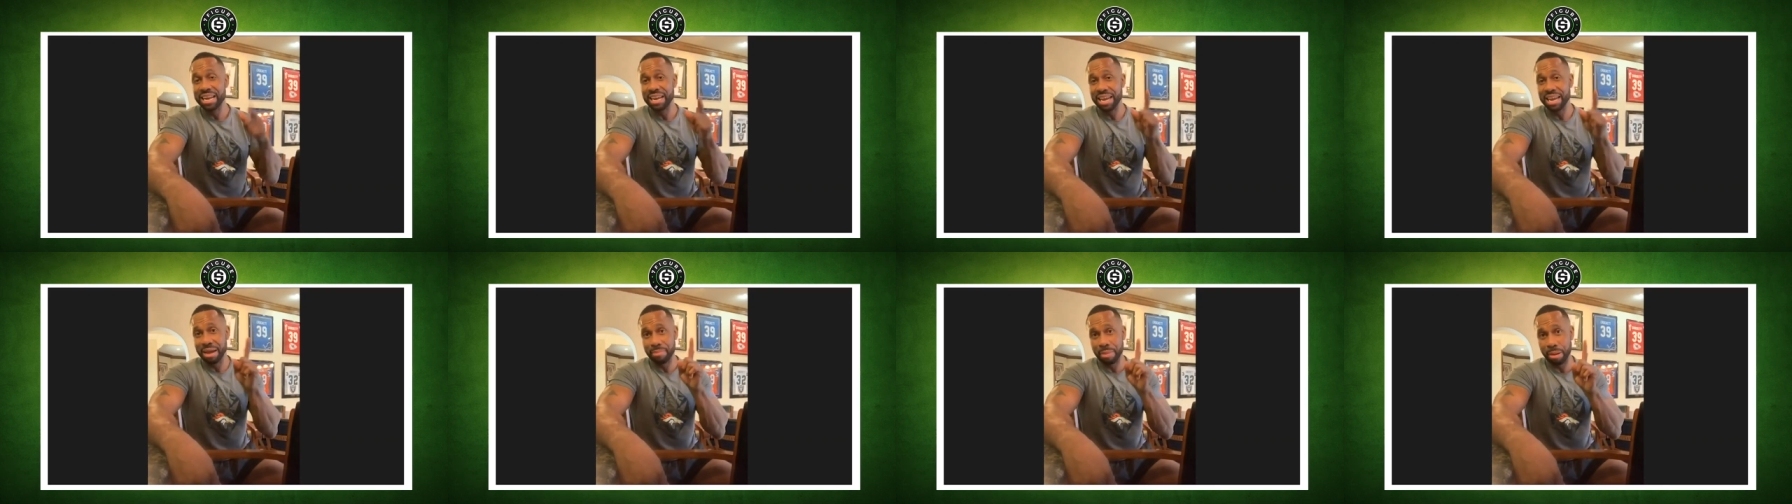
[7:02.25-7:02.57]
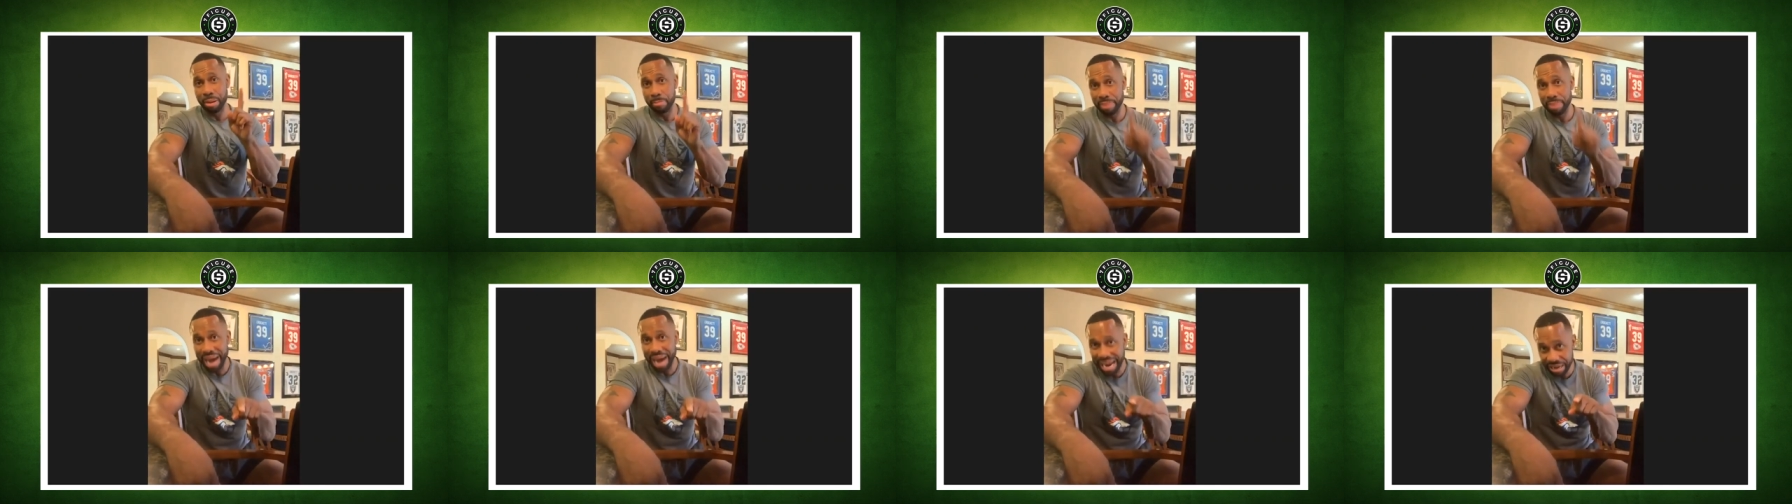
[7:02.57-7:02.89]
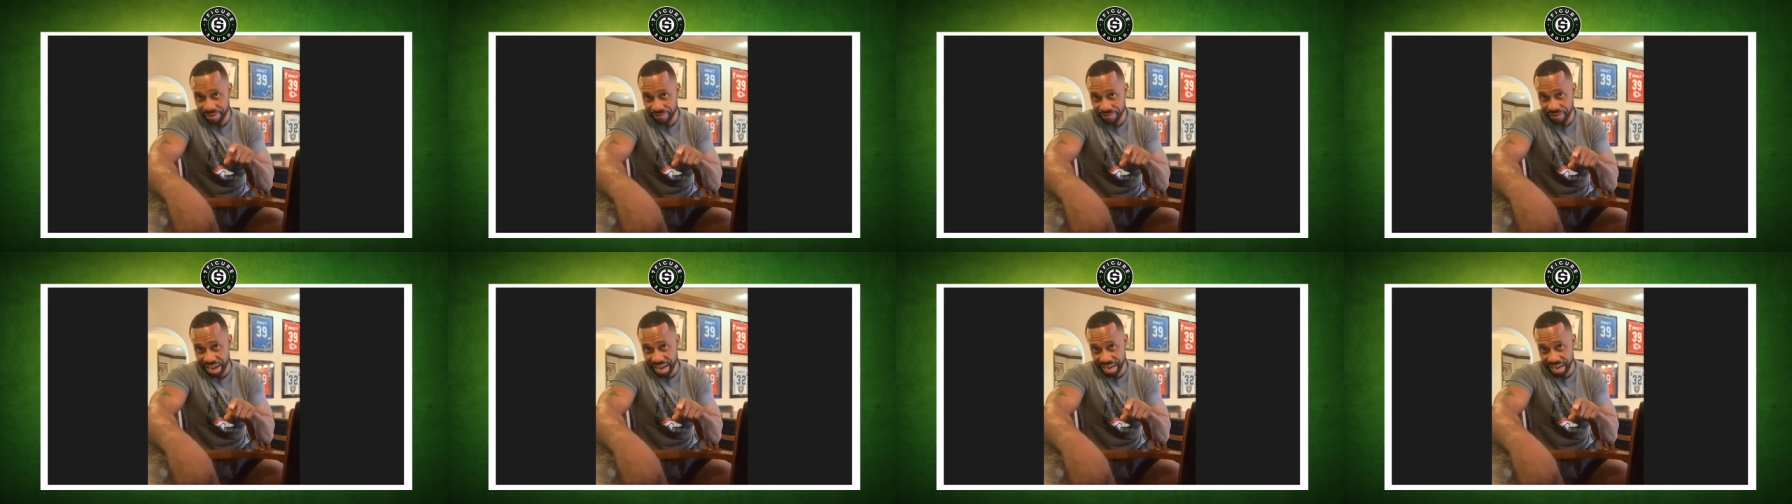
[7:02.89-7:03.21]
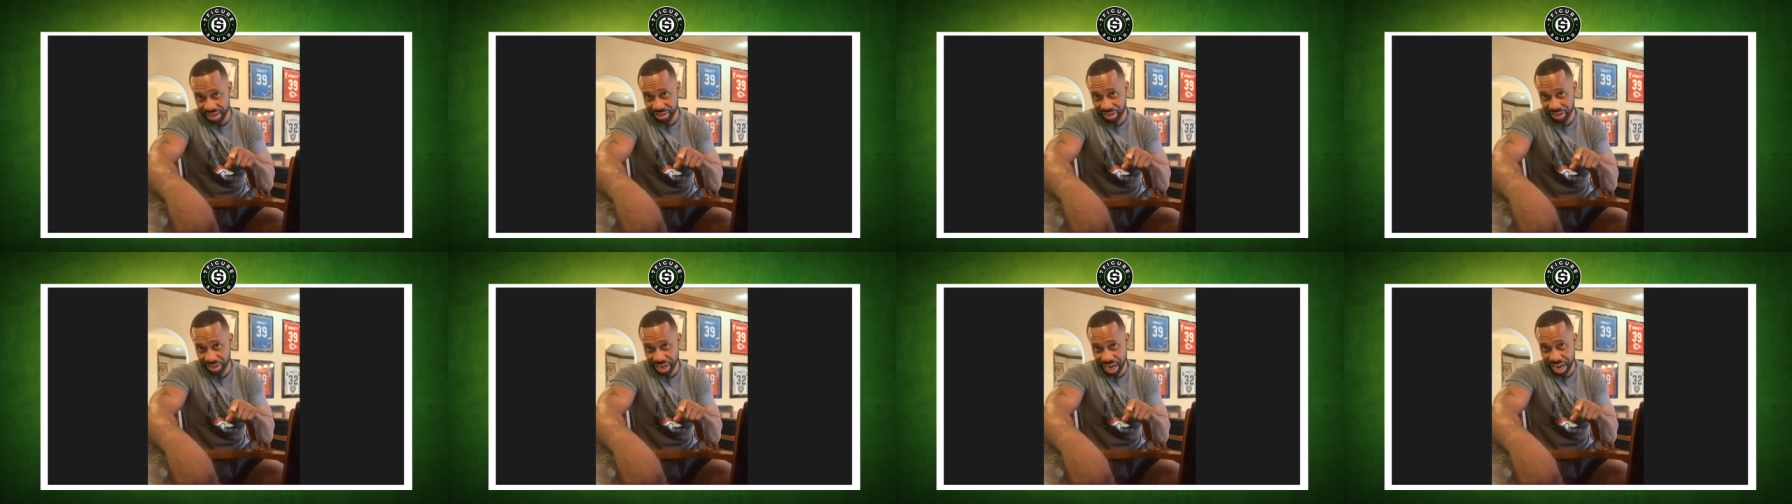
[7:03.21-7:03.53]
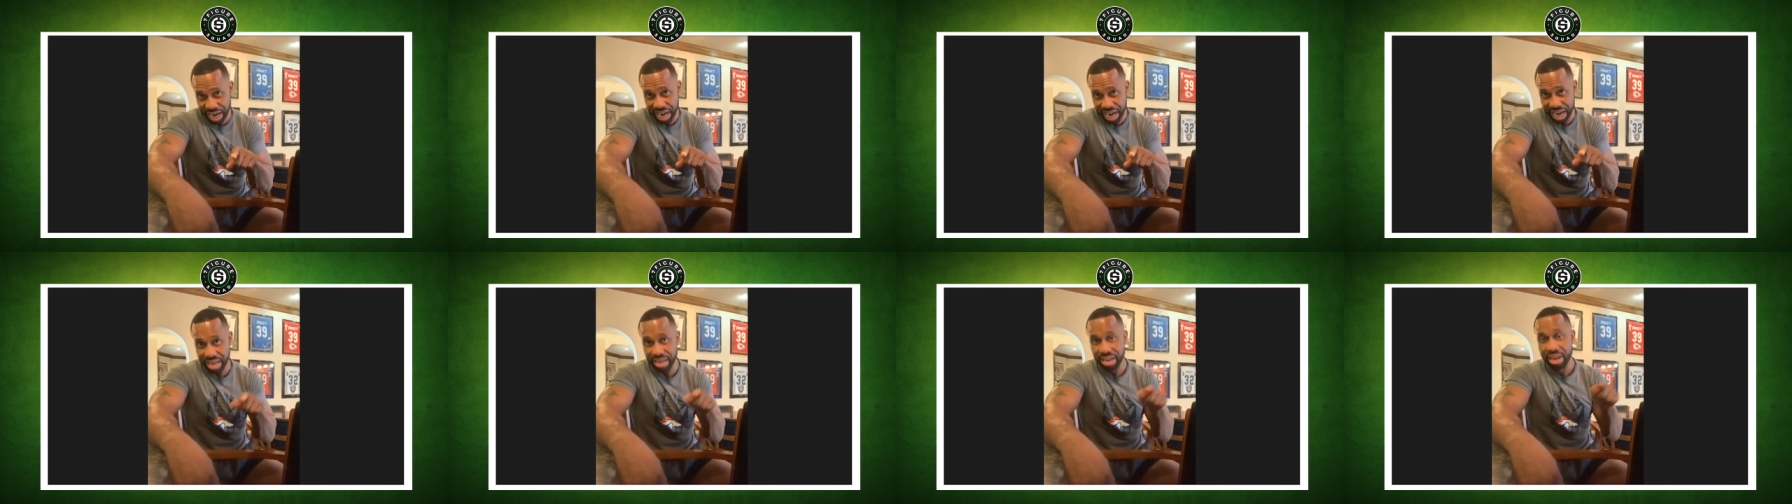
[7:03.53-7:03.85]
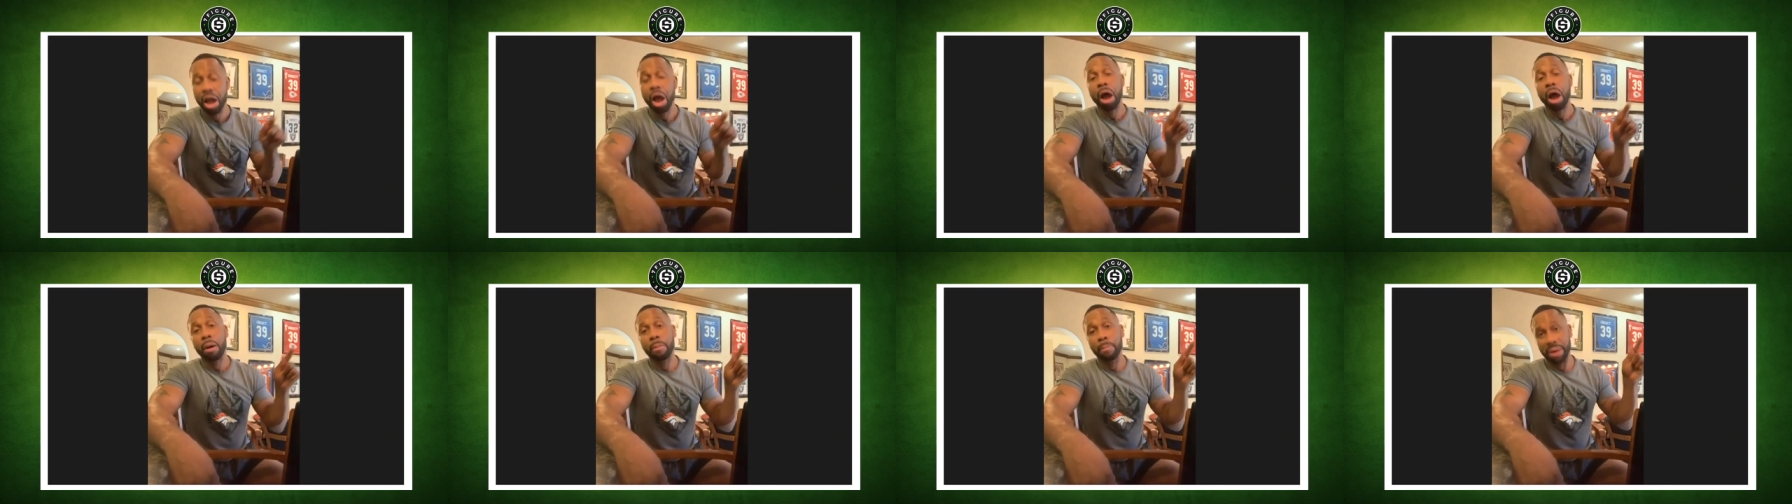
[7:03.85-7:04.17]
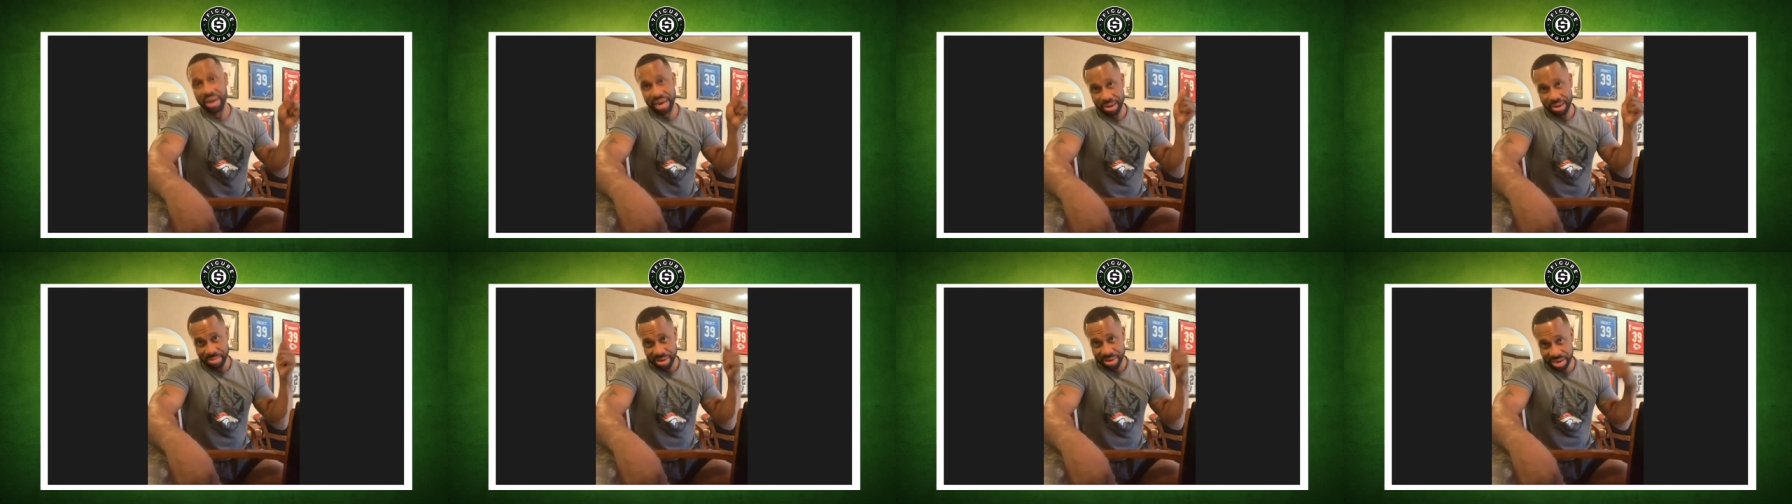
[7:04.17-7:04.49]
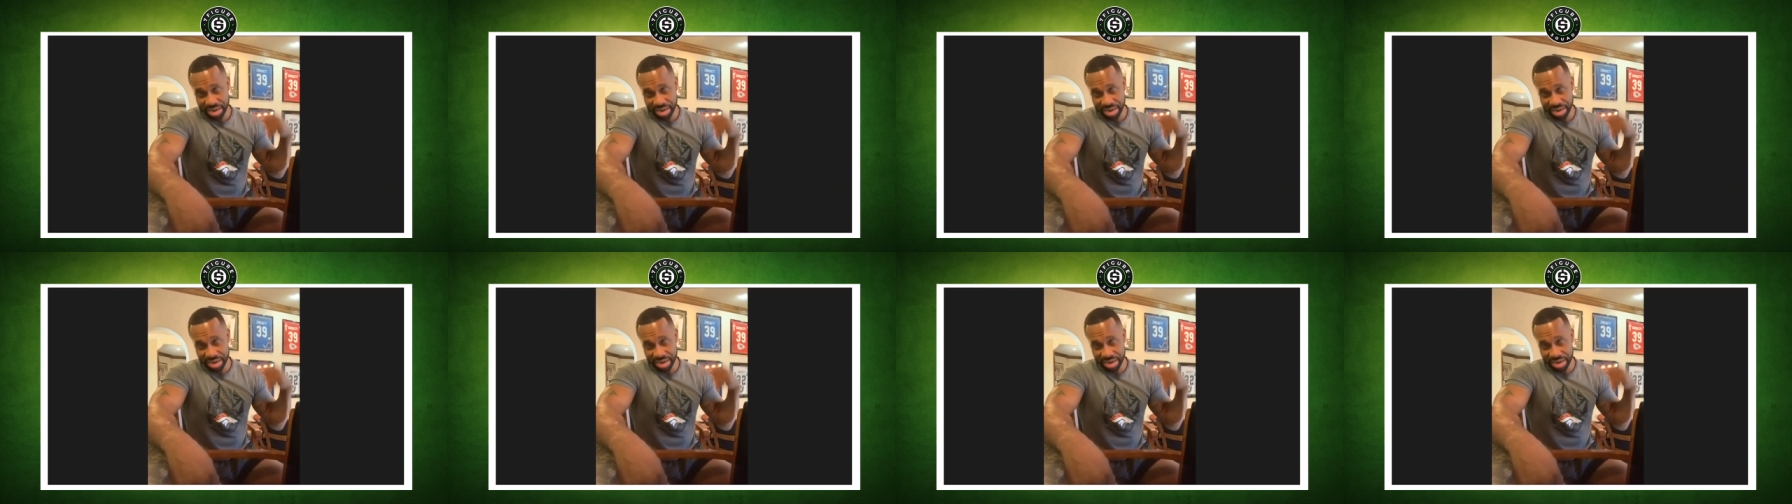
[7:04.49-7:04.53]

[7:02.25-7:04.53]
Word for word: Now my body fat has changed, but I'm